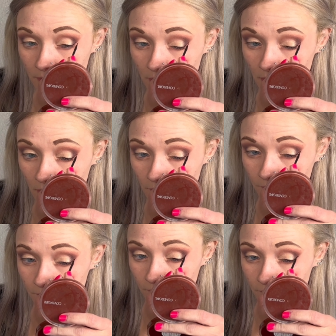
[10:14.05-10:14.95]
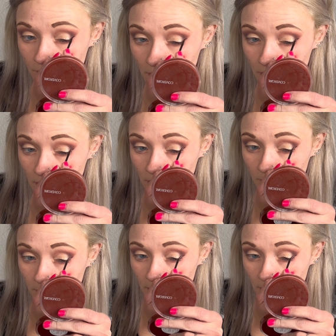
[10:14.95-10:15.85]
and then I'll
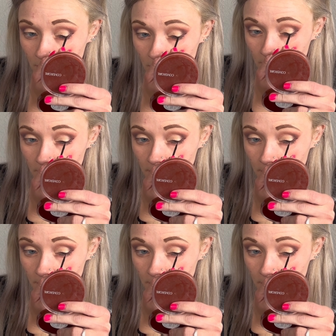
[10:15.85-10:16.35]
make it a little bit